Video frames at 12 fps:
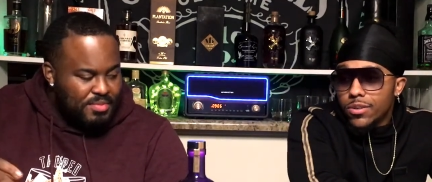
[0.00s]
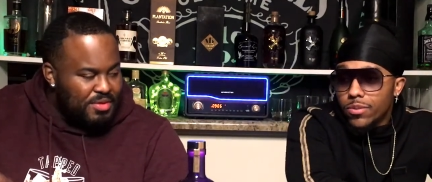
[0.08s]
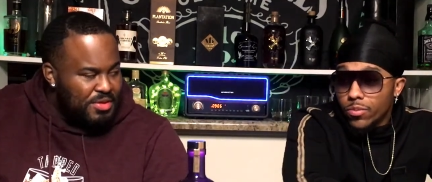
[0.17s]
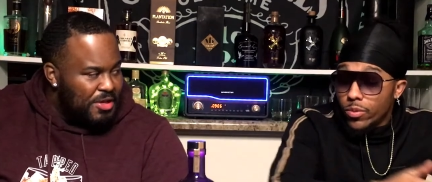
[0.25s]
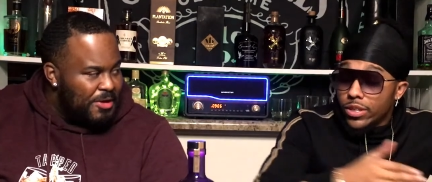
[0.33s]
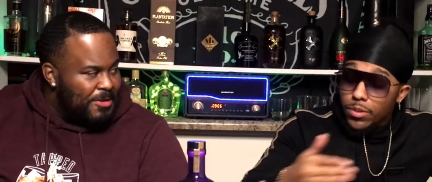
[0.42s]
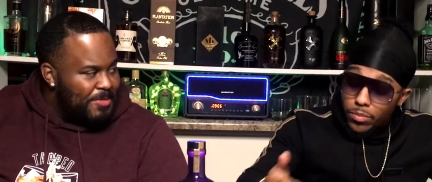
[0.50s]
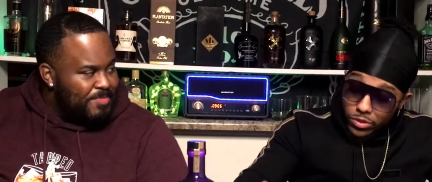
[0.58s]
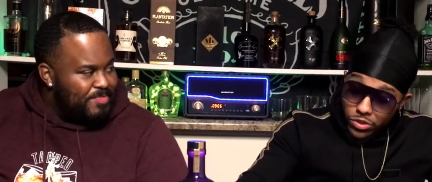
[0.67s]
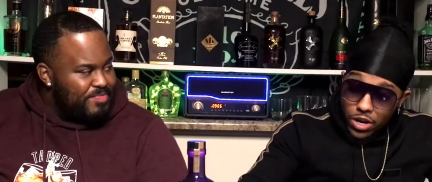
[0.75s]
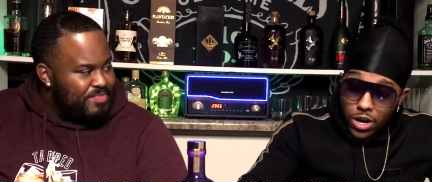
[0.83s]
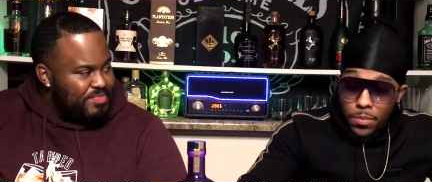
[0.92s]
Speaker 1: Yeah. With the
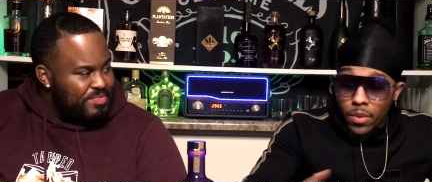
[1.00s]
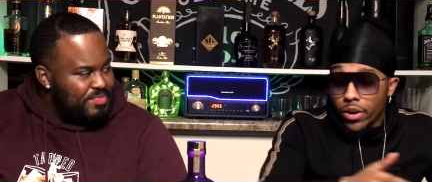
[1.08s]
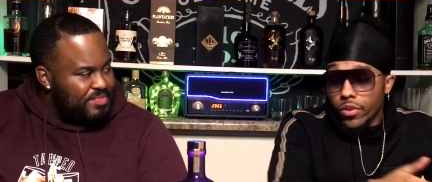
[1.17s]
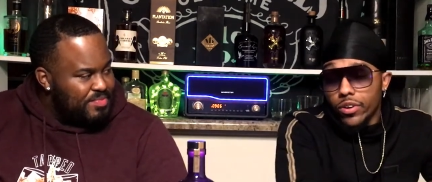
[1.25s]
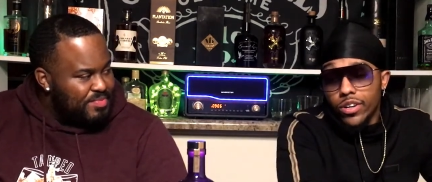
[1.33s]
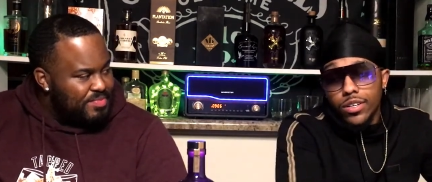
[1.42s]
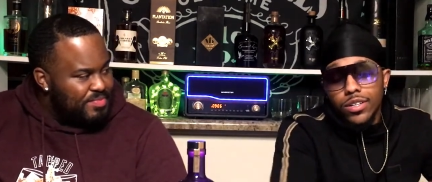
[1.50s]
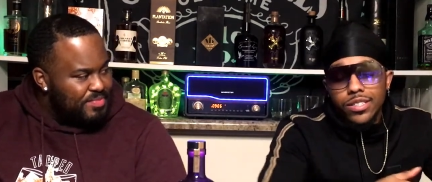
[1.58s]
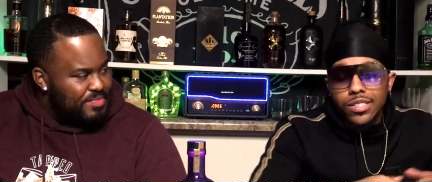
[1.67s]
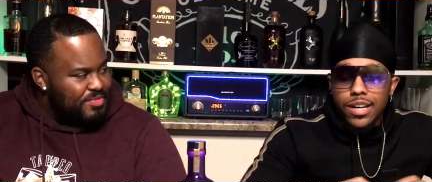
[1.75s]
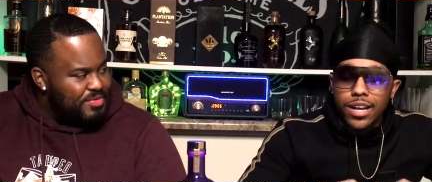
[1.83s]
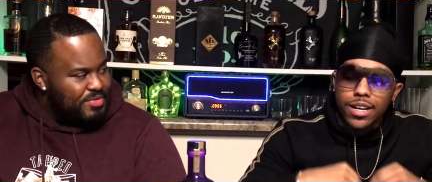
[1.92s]
Patron margarita,
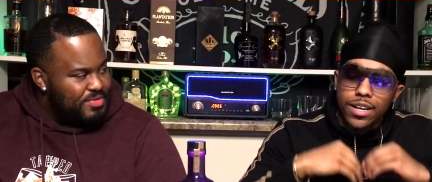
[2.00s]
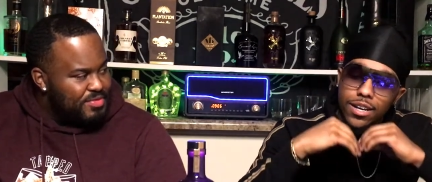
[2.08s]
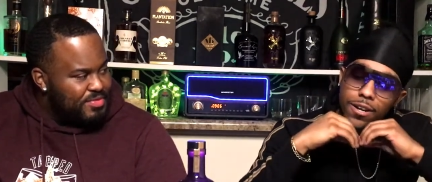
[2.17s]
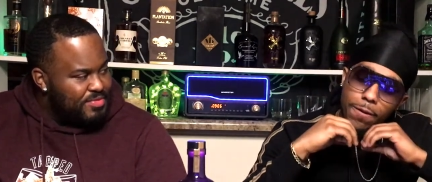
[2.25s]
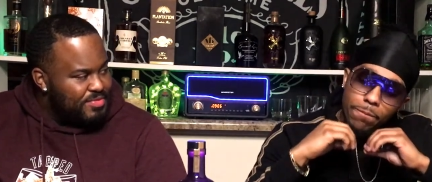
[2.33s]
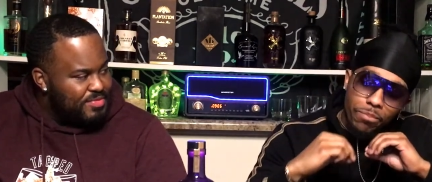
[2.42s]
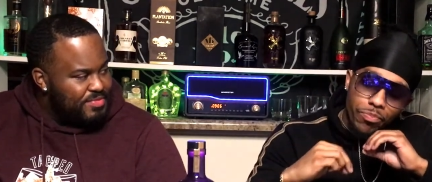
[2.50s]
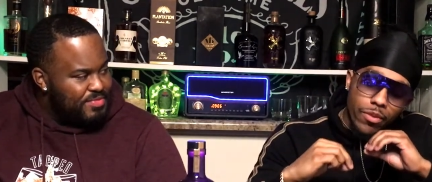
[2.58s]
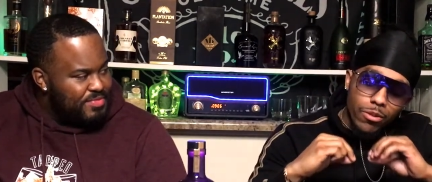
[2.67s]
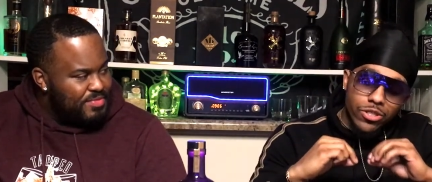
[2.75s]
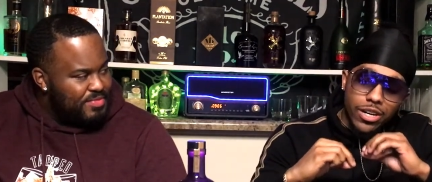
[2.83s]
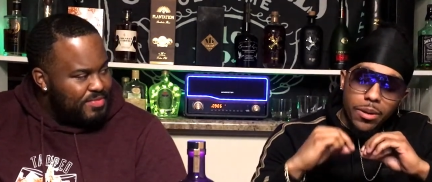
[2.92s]
it's like
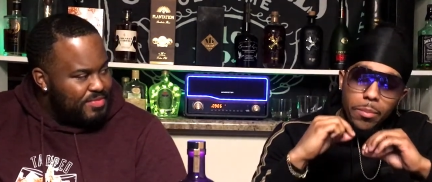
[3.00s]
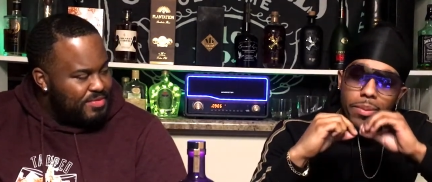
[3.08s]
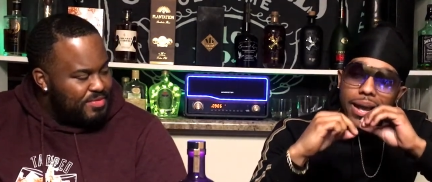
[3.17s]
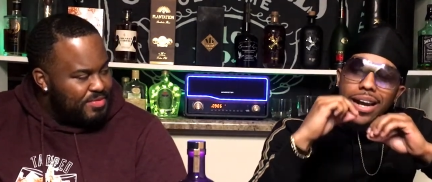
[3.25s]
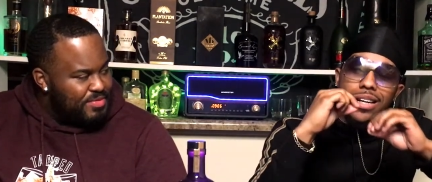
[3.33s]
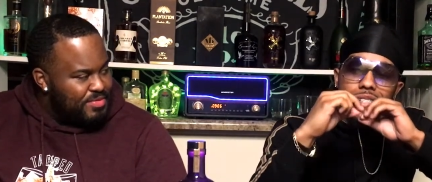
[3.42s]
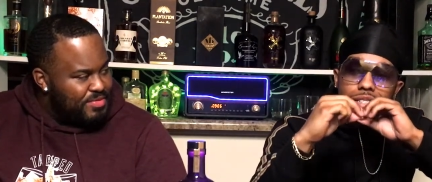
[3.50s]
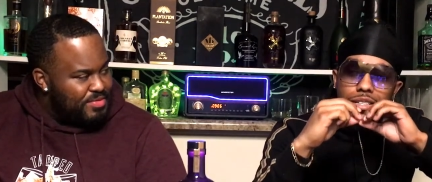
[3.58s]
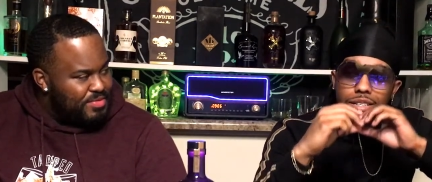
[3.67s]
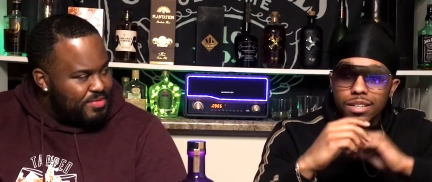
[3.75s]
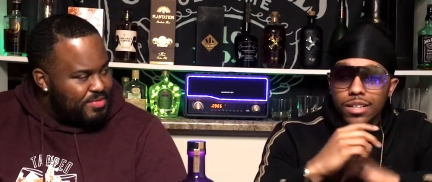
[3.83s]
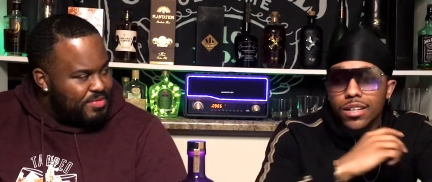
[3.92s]
I'm trying to balance it.
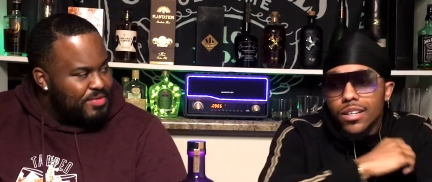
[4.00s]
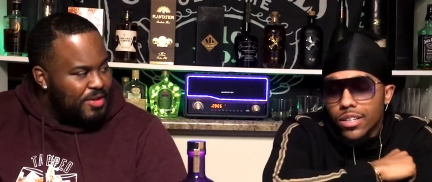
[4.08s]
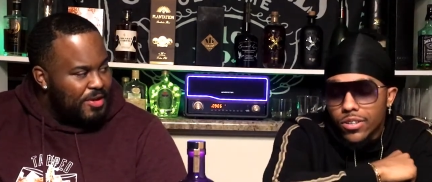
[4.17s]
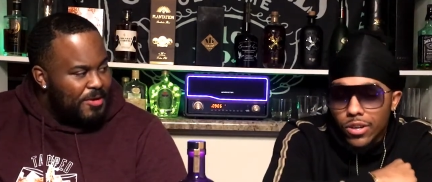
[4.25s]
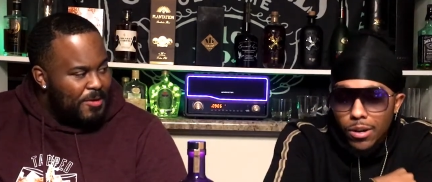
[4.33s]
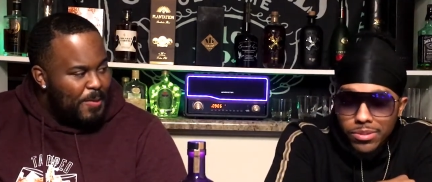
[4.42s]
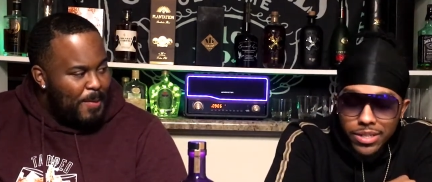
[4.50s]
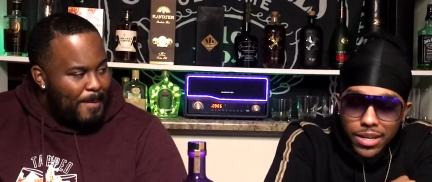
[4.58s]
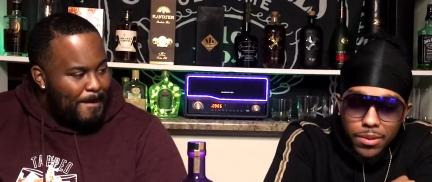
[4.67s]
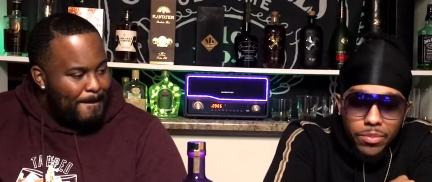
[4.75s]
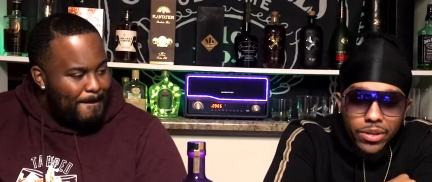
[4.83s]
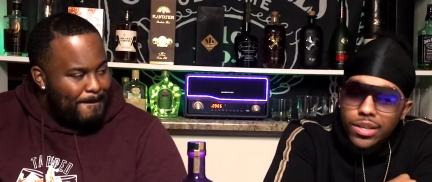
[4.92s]
Yeah. You know what I'm
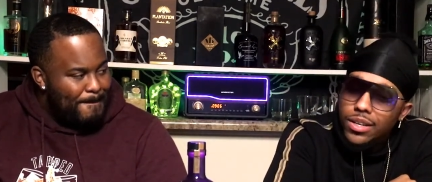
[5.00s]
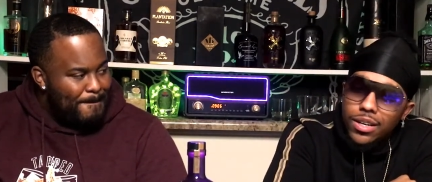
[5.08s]
saying? But